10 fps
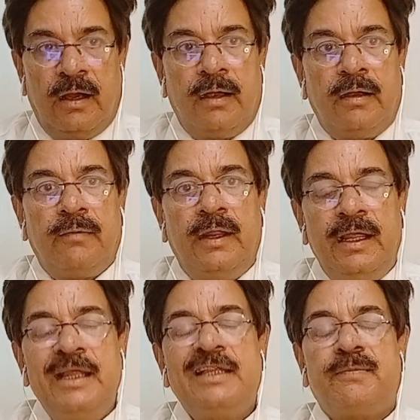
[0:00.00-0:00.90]
and
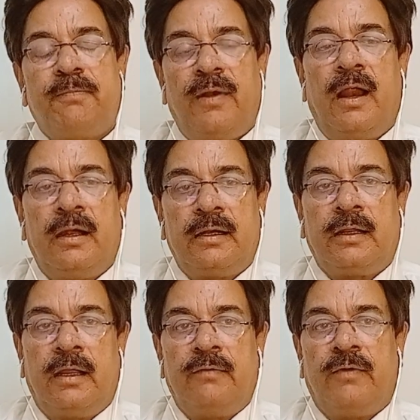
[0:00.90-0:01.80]
each plant
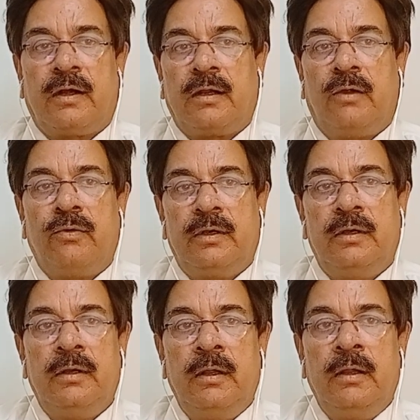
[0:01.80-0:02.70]
can work out
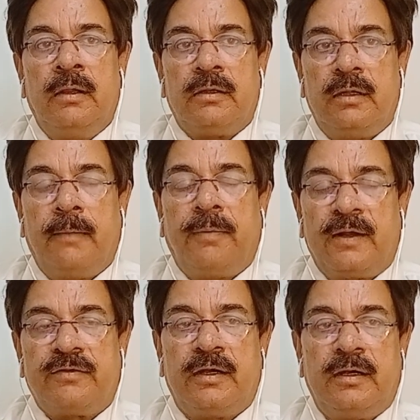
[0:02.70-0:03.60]
the
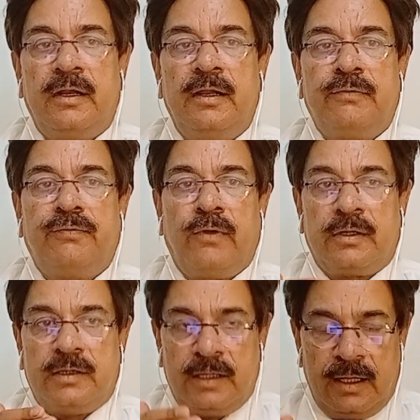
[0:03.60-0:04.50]
percentage
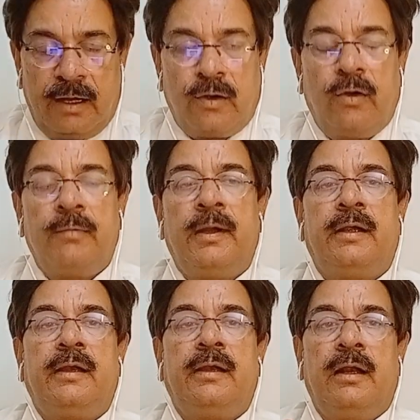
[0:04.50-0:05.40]
for their raw
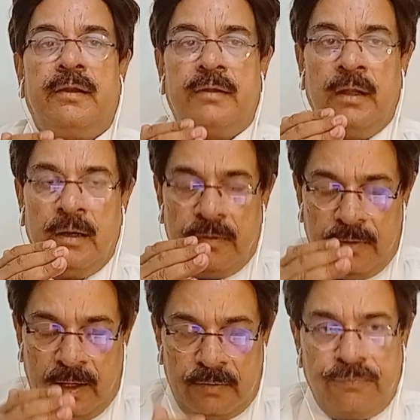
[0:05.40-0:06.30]
materials
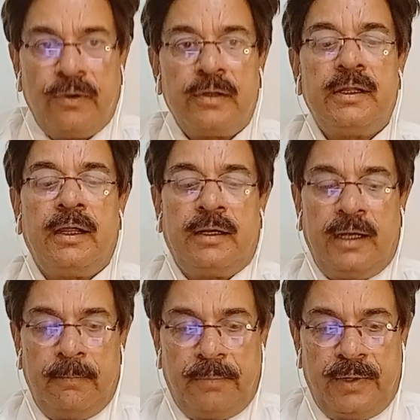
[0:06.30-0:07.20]
and for their
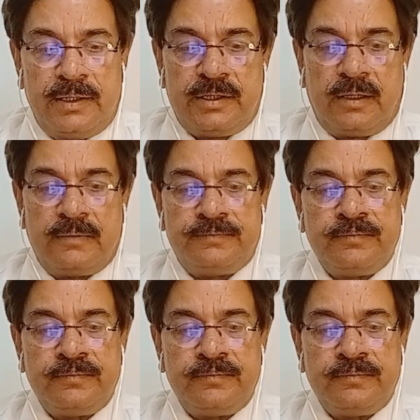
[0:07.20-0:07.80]
temperature.